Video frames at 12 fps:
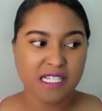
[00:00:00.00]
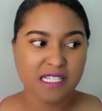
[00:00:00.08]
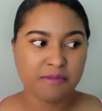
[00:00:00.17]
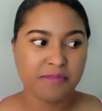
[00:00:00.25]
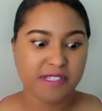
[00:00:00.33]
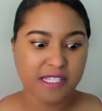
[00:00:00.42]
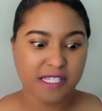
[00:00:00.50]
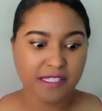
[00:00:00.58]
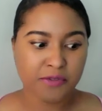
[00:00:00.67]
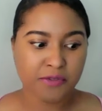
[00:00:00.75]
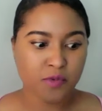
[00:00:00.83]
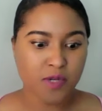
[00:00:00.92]
in
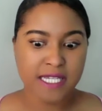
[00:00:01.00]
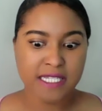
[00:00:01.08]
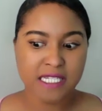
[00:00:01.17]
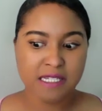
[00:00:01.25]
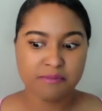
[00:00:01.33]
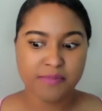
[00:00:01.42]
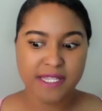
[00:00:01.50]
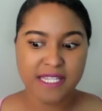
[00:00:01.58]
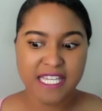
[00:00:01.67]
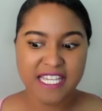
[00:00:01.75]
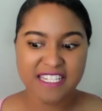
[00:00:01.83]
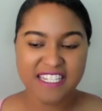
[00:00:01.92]
particular one, but
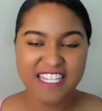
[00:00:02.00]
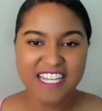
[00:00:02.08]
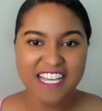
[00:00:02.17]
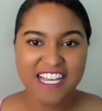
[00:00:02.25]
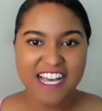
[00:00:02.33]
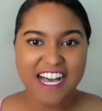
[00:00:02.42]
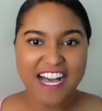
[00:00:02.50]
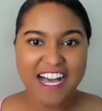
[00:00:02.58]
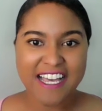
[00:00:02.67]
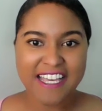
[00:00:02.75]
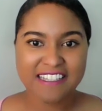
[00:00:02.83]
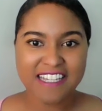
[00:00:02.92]
then
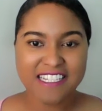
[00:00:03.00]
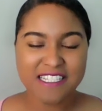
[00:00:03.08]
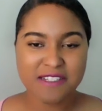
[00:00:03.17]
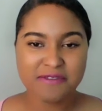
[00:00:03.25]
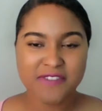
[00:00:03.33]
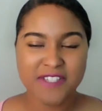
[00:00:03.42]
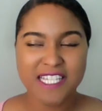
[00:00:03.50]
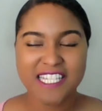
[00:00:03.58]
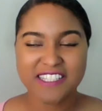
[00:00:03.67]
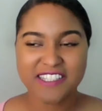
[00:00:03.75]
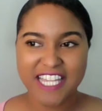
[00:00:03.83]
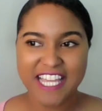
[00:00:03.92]
I kind of
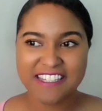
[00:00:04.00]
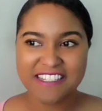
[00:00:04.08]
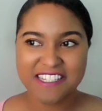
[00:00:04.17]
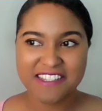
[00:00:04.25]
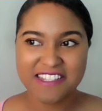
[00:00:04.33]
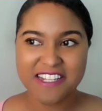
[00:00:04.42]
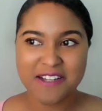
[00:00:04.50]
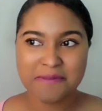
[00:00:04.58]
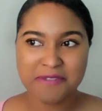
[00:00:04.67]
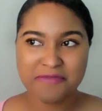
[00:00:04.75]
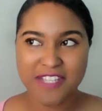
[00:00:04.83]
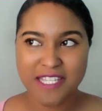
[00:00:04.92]
let some
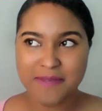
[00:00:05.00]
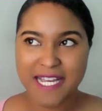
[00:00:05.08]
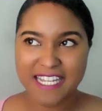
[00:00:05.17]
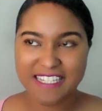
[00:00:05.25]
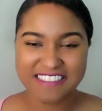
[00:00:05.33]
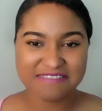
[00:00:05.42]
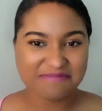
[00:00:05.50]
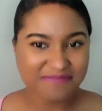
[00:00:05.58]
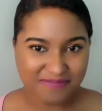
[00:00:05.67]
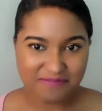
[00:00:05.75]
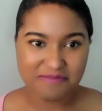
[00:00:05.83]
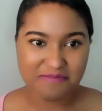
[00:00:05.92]
feedback
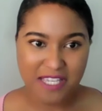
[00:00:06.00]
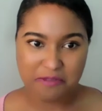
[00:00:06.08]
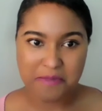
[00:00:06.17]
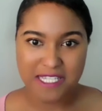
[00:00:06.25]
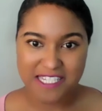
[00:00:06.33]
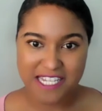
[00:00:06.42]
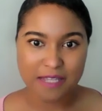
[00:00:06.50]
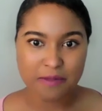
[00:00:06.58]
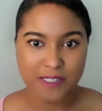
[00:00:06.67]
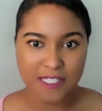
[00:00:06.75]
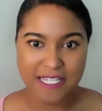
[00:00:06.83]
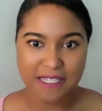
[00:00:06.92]
make me
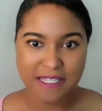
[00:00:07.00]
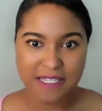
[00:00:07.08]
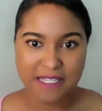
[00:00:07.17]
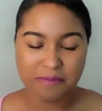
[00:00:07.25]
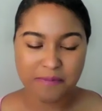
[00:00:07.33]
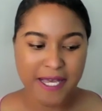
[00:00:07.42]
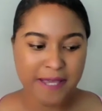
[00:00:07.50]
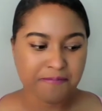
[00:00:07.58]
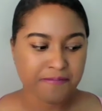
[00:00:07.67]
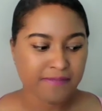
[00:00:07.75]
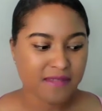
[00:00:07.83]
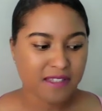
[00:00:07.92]
table it. But
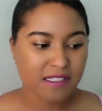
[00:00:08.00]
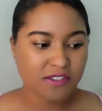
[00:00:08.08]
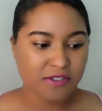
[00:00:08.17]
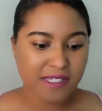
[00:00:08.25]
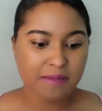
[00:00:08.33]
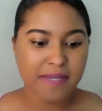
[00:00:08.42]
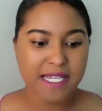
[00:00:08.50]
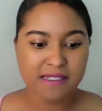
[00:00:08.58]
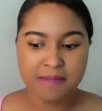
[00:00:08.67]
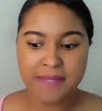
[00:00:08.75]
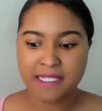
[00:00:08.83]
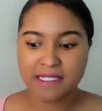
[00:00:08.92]
during the
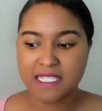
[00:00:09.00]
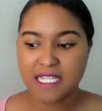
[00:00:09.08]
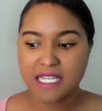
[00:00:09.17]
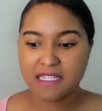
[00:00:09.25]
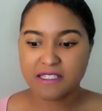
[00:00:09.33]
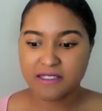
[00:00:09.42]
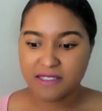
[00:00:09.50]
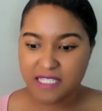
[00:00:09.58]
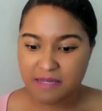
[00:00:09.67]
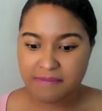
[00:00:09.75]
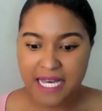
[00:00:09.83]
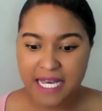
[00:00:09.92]
pandemic, the good thing
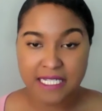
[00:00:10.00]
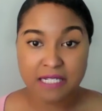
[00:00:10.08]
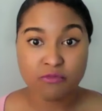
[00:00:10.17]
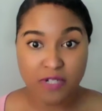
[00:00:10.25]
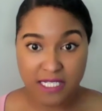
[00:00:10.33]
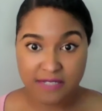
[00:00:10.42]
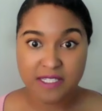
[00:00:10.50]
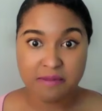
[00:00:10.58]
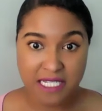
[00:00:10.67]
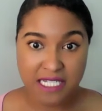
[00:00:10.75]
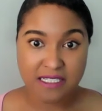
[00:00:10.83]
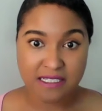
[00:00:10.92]
about it, one of the
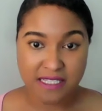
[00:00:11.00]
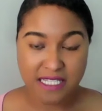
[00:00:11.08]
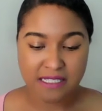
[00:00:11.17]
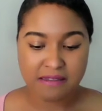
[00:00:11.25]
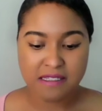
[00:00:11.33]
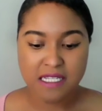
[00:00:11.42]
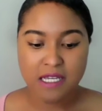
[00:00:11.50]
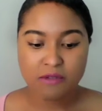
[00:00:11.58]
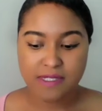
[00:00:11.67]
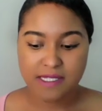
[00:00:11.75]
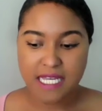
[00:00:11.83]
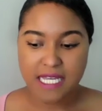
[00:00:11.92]
many good things,
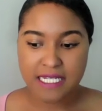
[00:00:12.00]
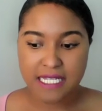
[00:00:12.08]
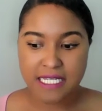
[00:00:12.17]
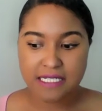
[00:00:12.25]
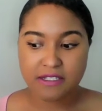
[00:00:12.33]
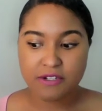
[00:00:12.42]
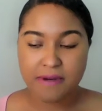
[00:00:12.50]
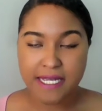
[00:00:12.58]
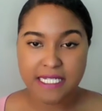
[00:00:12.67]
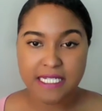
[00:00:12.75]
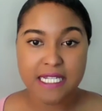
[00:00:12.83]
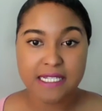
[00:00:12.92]
was that it
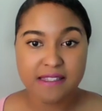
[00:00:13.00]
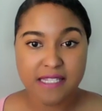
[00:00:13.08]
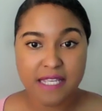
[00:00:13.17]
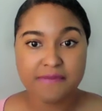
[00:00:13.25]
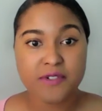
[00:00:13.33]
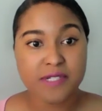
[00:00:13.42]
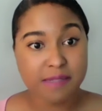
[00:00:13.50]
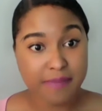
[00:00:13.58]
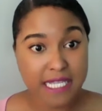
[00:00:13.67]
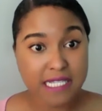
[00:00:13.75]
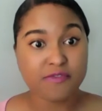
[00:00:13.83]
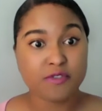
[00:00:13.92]
created a safer
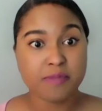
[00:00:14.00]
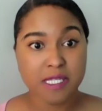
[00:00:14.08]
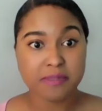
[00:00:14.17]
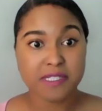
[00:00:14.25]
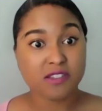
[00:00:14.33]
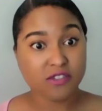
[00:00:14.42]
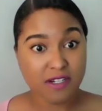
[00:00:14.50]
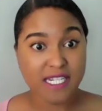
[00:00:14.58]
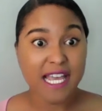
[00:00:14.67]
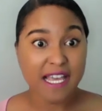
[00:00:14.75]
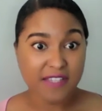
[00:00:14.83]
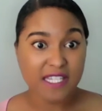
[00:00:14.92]
space for people to start
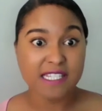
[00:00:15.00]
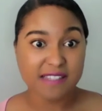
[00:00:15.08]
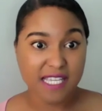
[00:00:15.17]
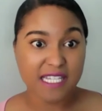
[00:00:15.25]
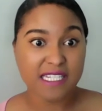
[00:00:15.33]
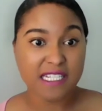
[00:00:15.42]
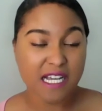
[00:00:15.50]
having these candid